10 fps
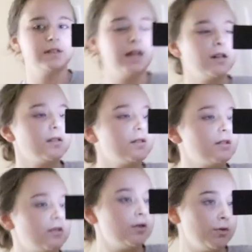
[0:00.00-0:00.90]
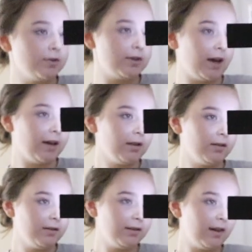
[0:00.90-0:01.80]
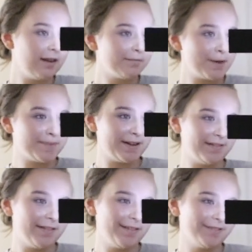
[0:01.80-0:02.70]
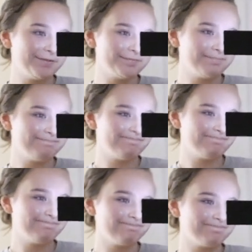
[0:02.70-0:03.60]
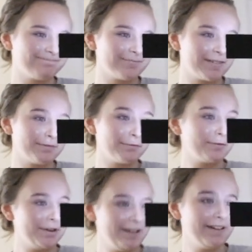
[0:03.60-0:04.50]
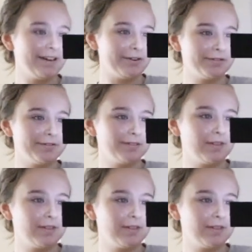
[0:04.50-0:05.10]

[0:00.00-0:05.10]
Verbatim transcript: Today is Tuesday, the day of my PICC line. Freaking out.